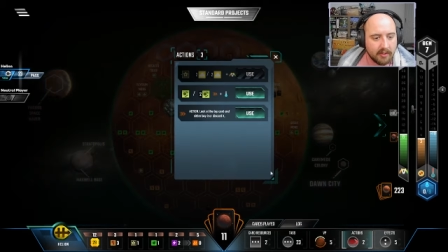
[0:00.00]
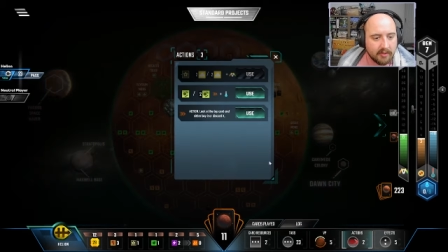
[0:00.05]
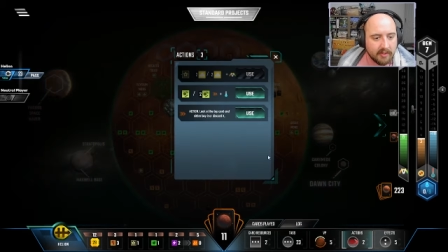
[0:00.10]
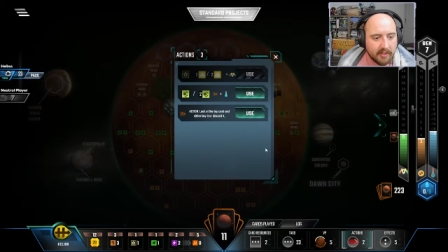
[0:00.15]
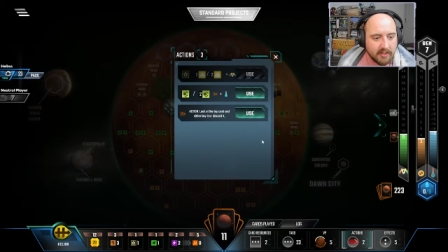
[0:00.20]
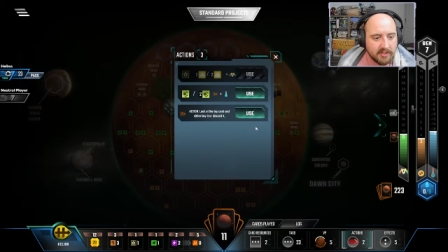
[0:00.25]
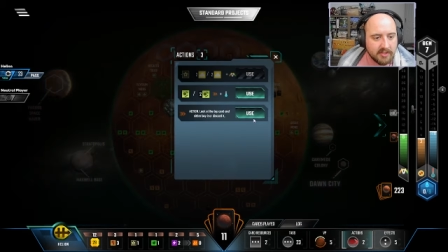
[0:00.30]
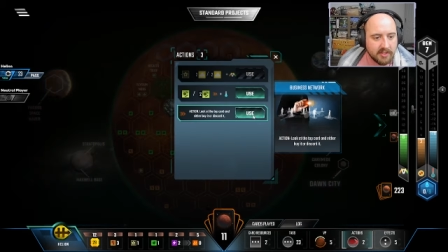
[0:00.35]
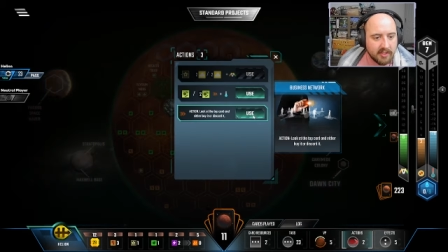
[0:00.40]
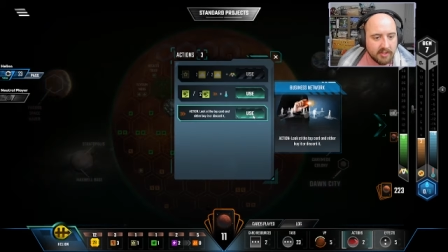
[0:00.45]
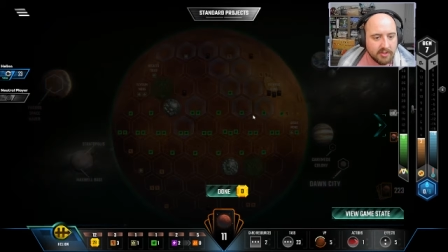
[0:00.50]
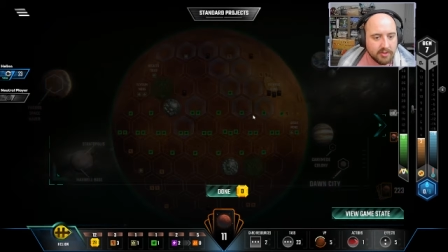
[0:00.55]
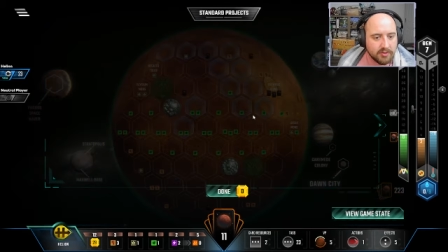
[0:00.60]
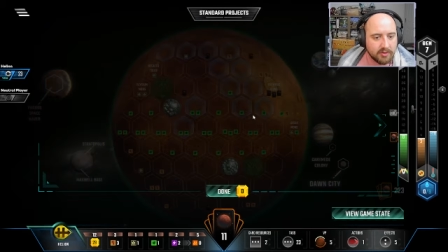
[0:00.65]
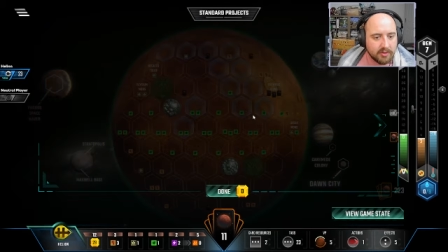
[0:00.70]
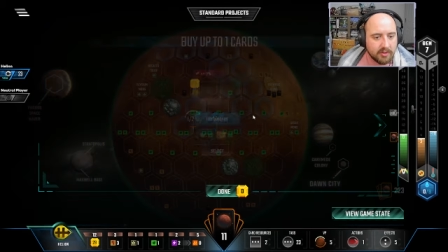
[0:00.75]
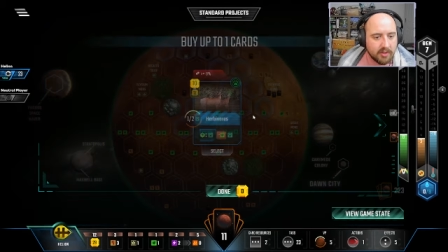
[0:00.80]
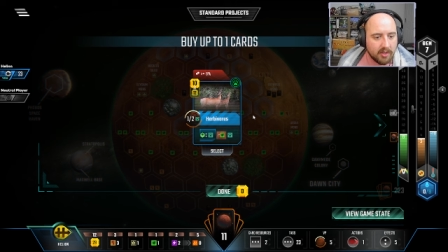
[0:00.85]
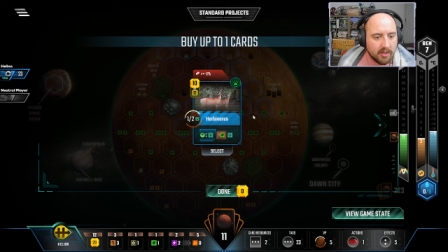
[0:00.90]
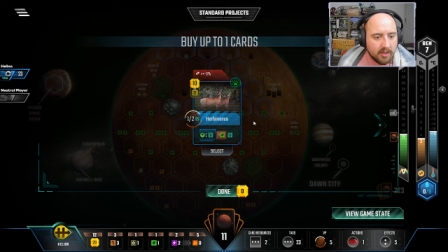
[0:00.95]
That's an extra
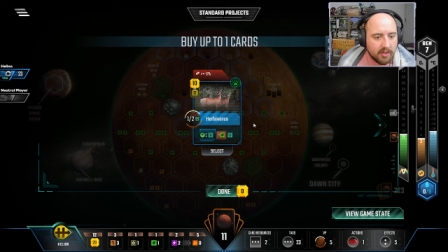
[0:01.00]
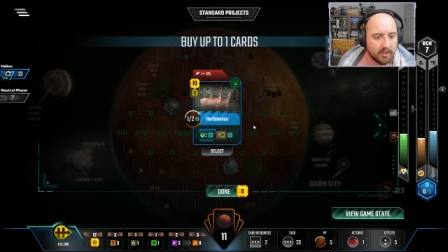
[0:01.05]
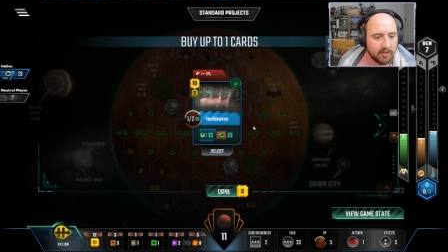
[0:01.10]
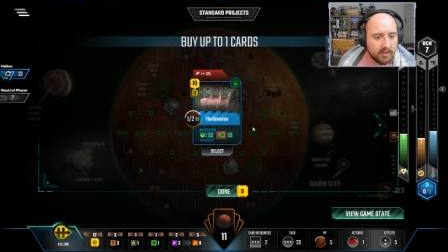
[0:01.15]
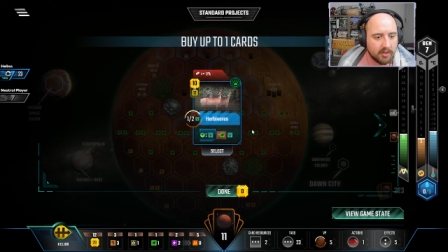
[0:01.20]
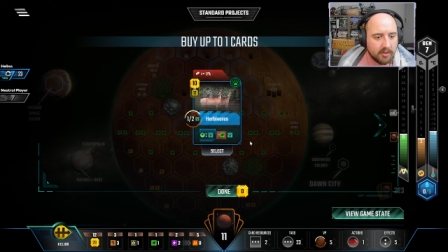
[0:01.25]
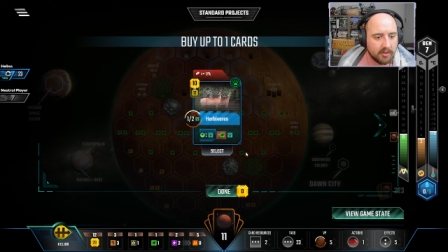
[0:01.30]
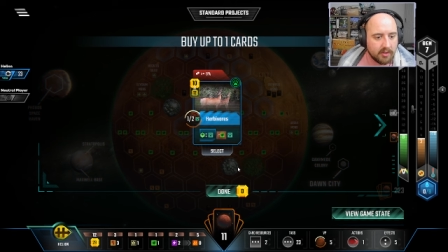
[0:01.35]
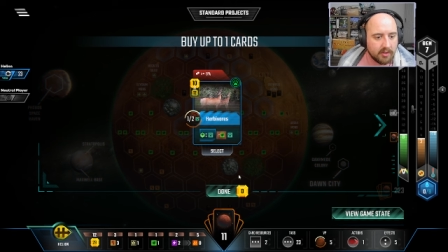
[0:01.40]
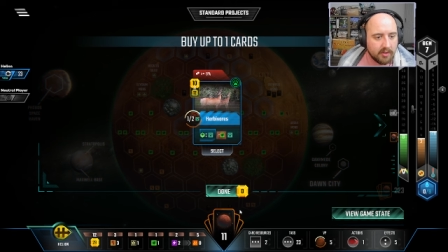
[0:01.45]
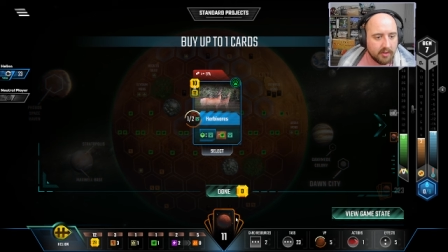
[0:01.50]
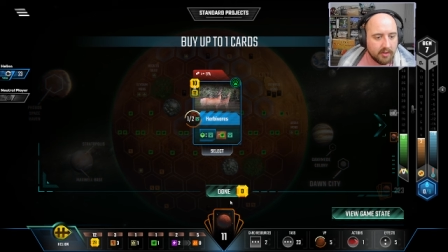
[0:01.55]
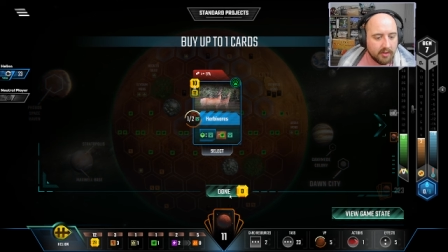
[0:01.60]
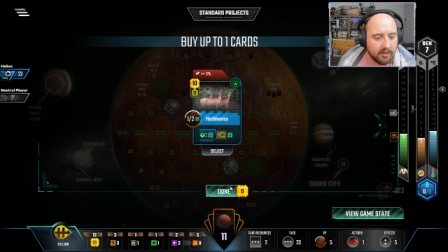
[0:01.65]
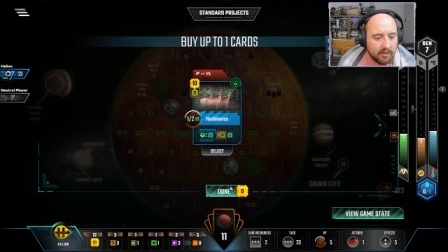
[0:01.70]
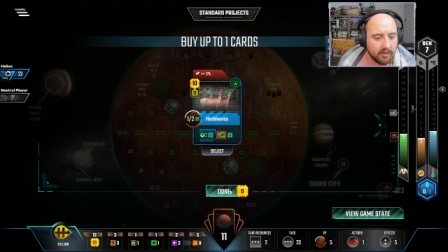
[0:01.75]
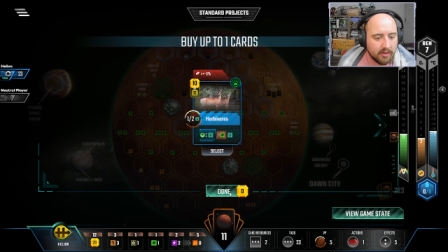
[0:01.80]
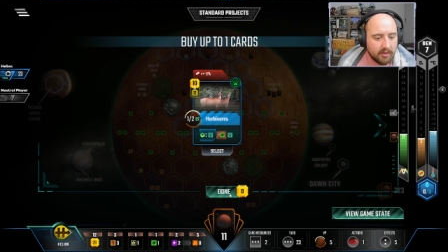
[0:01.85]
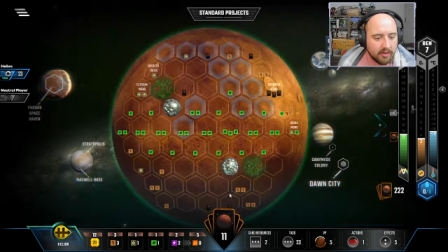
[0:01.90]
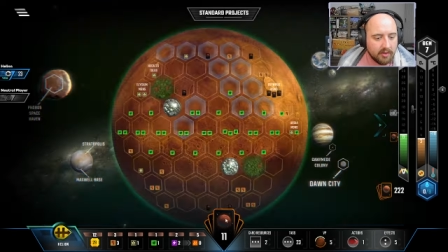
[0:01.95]
card.
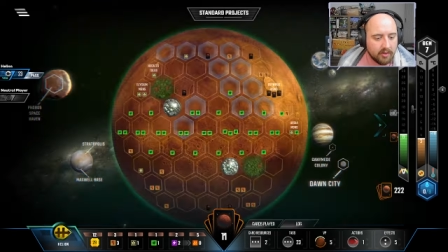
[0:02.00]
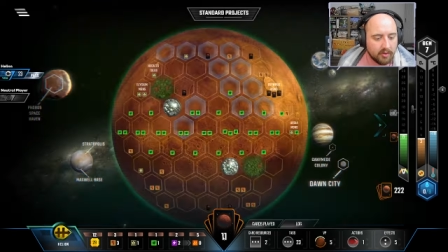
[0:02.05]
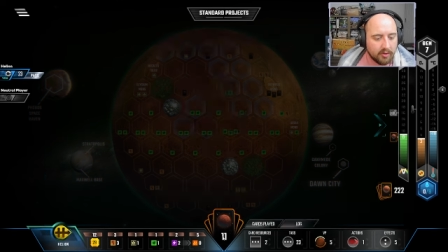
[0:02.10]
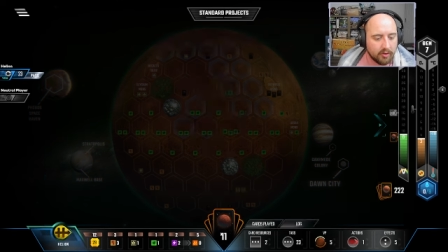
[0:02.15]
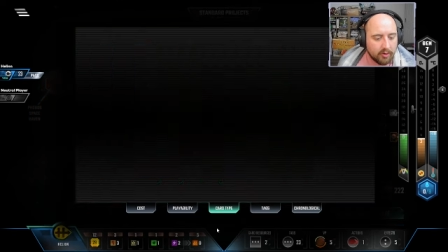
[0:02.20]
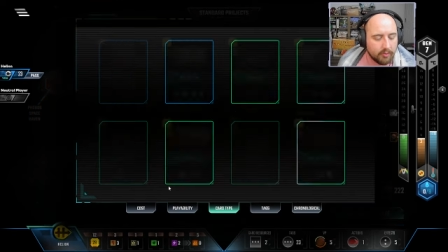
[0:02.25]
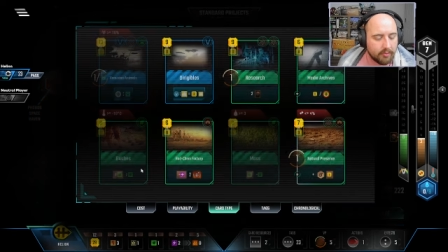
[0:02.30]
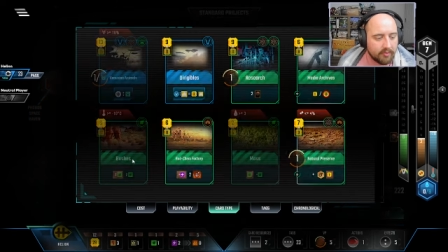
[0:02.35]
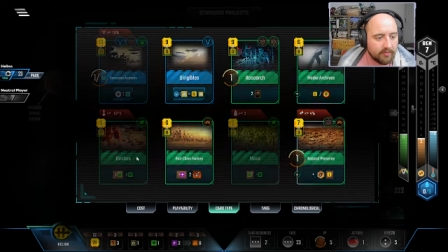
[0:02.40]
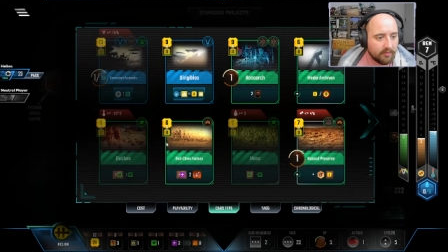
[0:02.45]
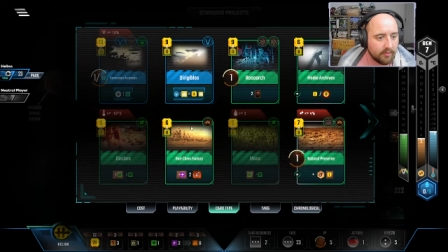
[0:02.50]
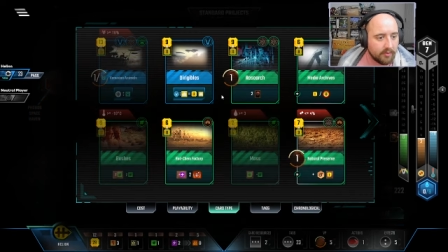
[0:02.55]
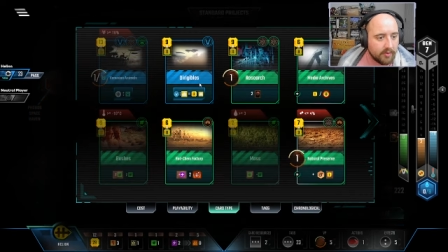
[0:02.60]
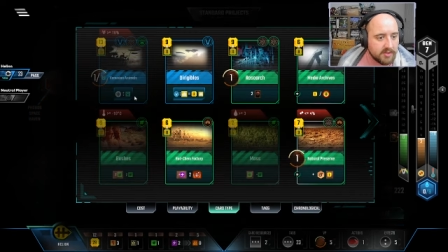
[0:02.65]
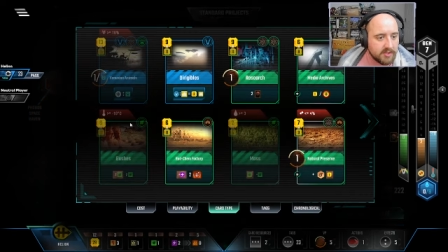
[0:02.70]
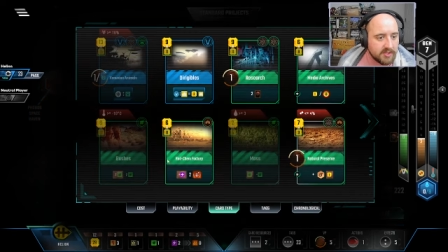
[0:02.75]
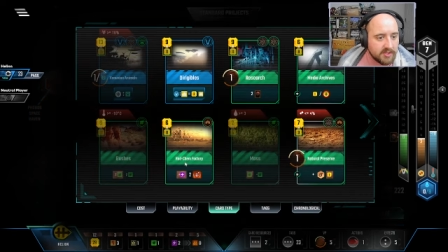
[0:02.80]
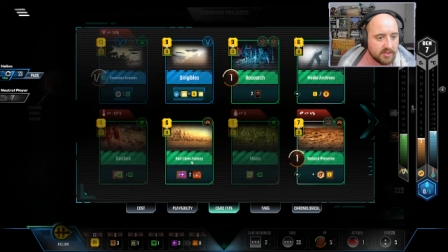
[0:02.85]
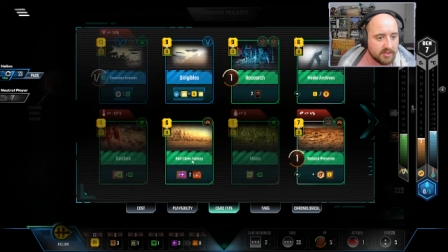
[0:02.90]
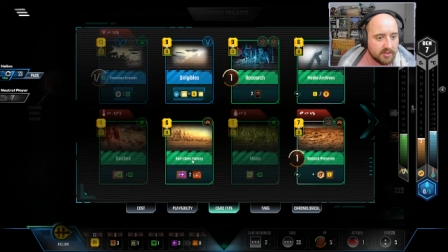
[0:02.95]

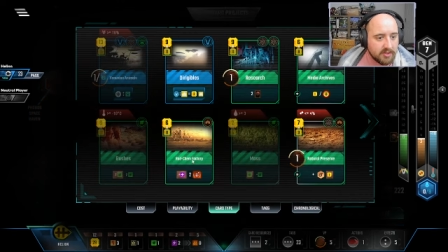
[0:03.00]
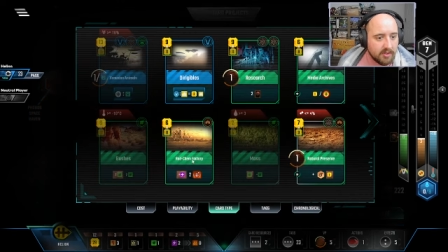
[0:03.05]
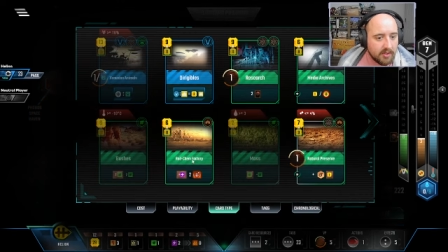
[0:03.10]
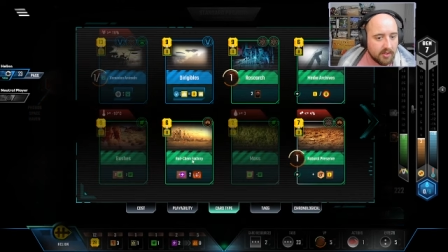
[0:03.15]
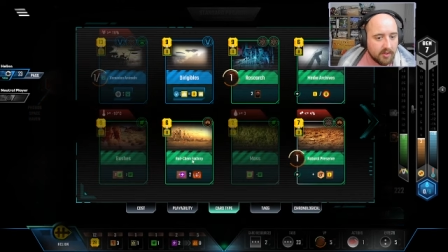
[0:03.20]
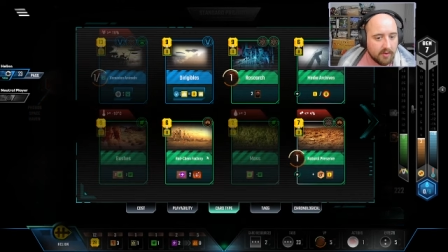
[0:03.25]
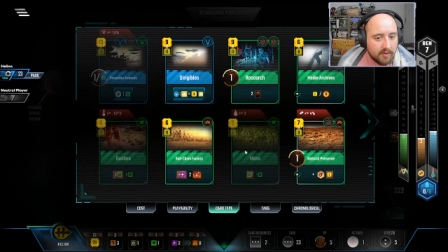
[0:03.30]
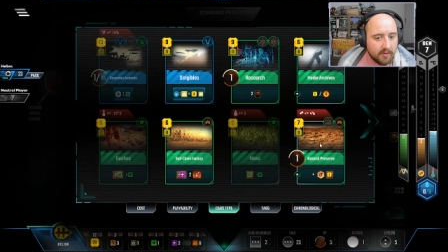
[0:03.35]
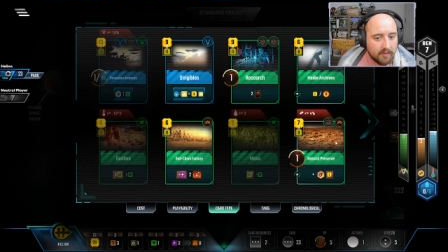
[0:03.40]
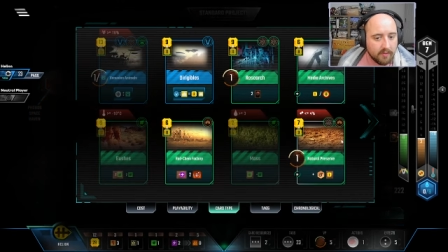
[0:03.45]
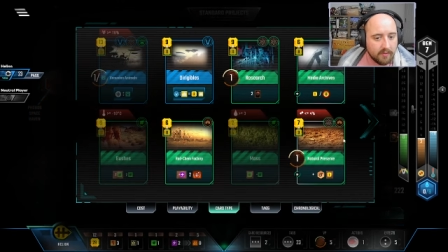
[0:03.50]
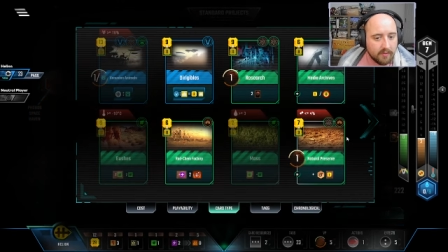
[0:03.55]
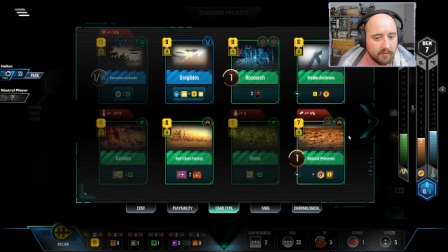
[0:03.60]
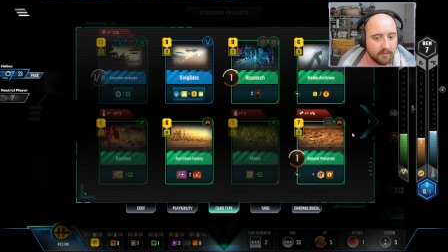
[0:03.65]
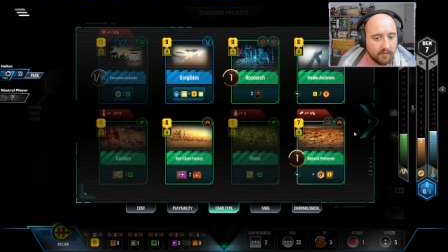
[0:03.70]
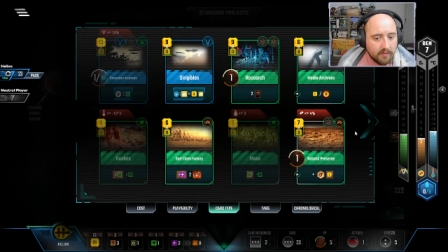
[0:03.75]
Herbivores is a no.